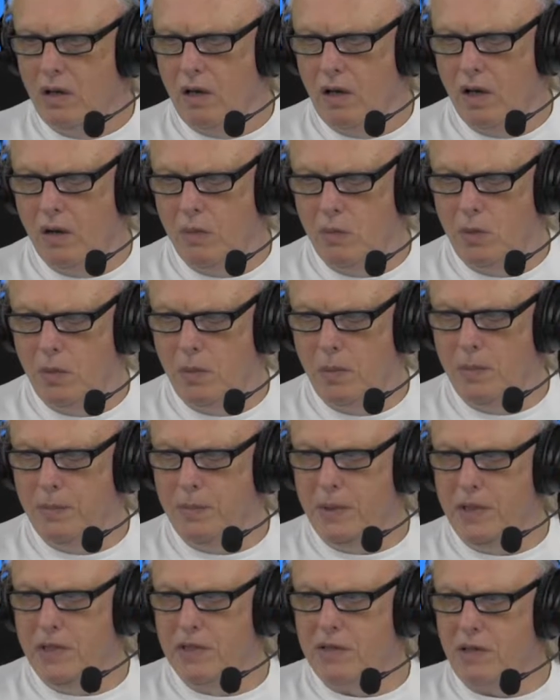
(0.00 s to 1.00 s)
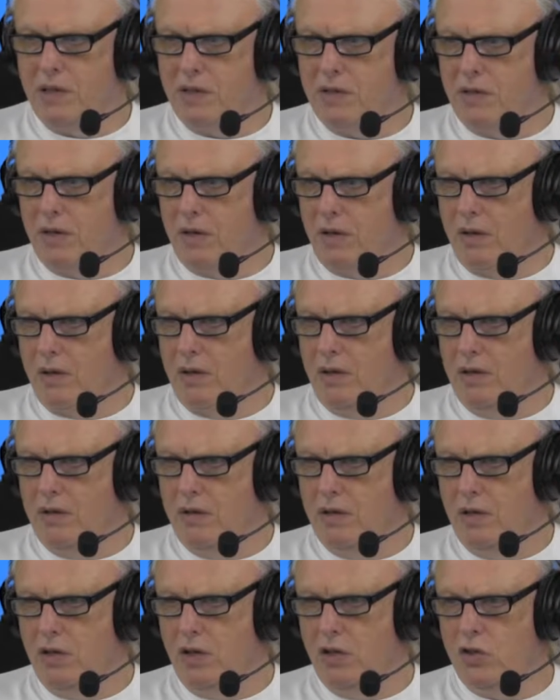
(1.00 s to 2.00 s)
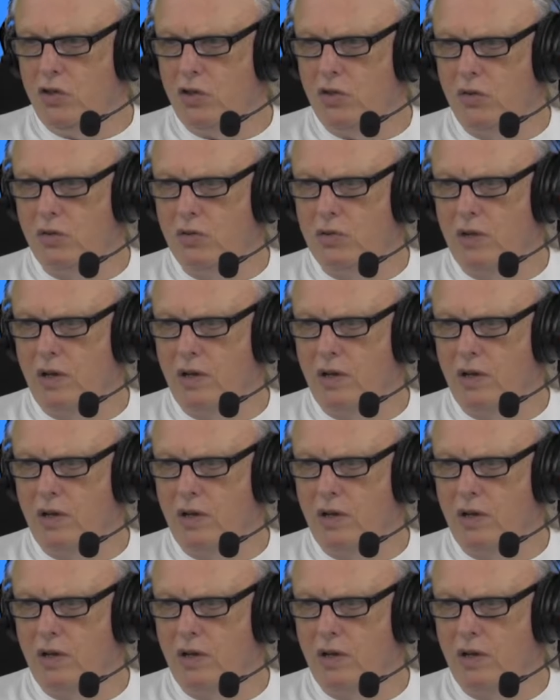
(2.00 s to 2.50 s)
We will be discussing issues